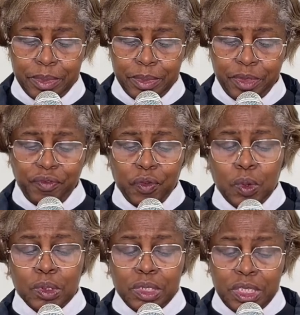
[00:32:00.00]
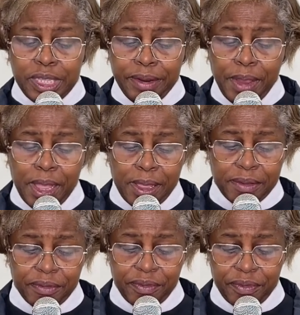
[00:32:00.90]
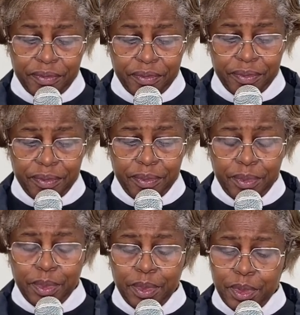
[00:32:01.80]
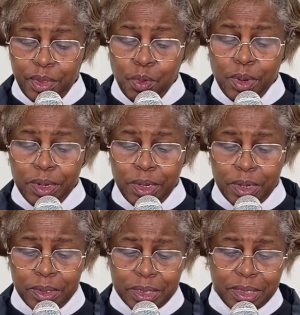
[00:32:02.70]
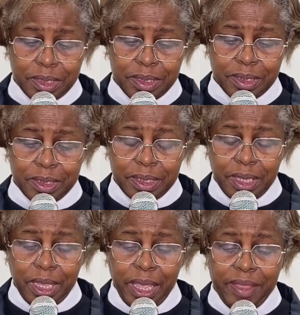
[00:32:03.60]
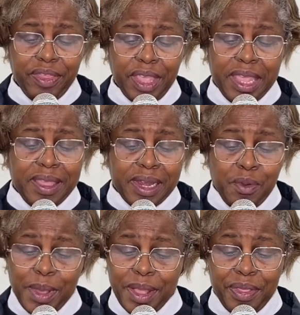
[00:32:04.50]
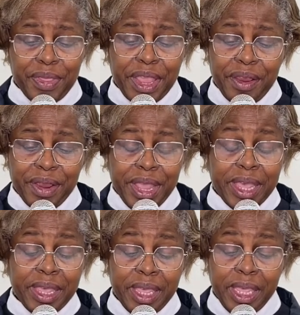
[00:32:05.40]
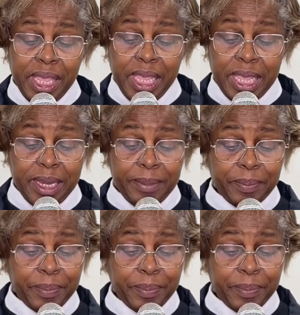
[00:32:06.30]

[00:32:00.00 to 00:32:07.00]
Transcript: the fullness thereof, the world, and they that dwell therein.